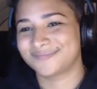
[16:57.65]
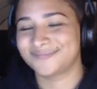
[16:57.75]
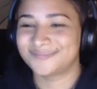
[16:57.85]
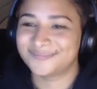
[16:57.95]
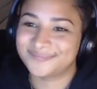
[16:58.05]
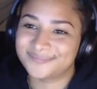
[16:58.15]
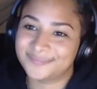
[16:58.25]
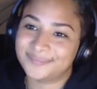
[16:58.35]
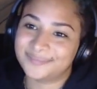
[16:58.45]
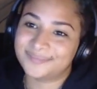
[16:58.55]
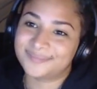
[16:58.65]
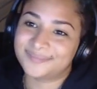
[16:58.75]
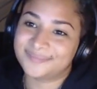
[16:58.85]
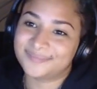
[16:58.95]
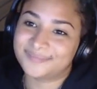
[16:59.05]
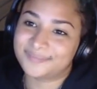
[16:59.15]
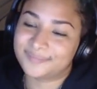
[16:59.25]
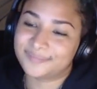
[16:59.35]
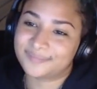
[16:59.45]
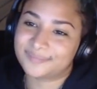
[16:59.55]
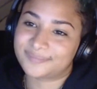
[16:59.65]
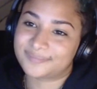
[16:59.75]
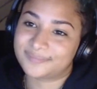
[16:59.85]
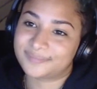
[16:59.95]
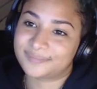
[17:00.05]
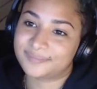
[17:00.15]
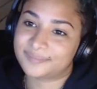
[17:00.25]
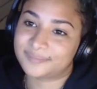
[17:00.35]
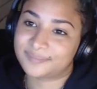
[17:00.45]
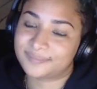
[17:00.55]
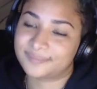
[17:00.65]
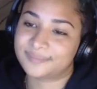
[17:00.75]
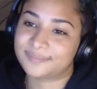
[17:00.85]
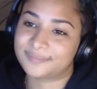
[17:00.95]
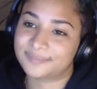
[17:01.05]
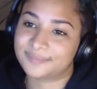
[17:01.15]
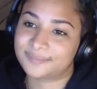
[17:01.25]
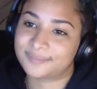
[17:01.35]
The person shown says nothing.